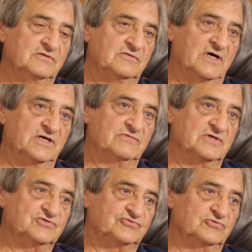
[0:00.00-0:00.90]

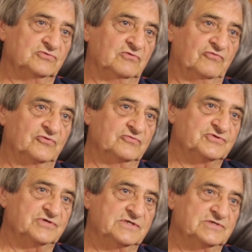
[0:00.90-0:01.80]
they struggle through the
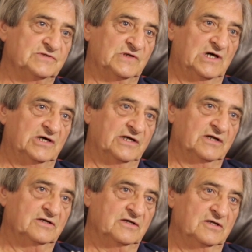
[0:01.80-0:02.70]
season
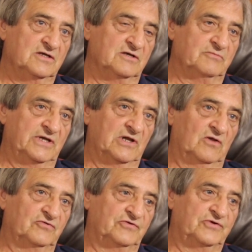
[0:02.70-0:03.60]
like. I mean, a
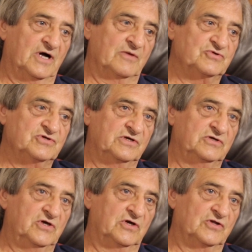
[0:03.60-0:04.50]
lot of times
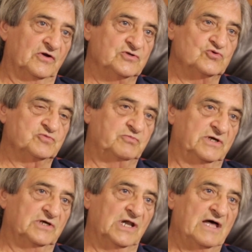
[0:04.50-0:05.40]
you could only just
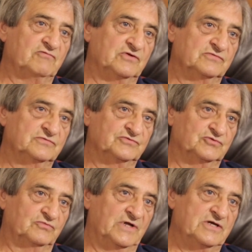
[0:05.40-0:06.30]
pick 11
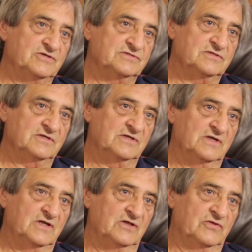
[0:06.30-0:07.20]
some days.
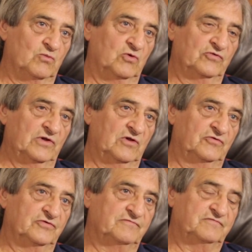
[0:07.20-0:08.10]
There weren't a
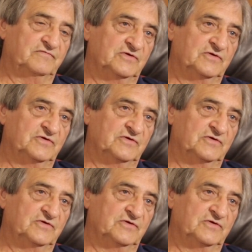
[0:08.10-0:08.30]
lot of